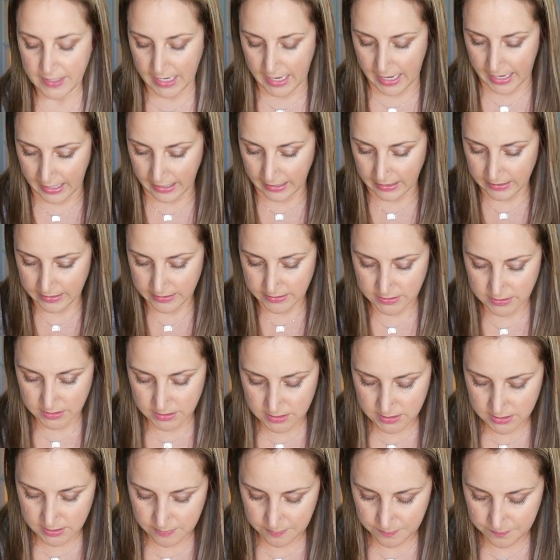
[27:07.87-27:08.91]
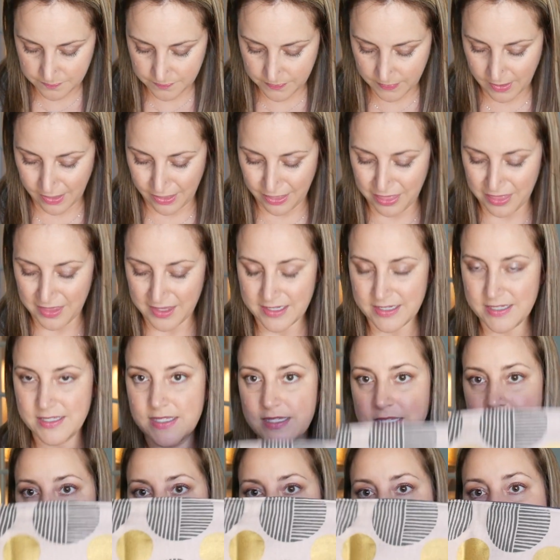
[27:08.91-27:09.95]
and
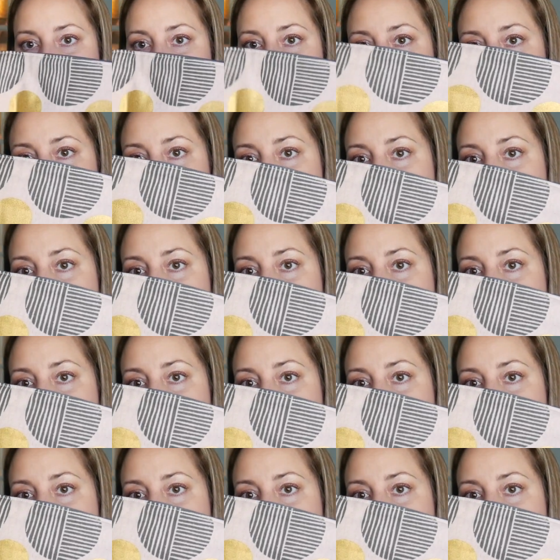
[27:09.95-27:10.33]
this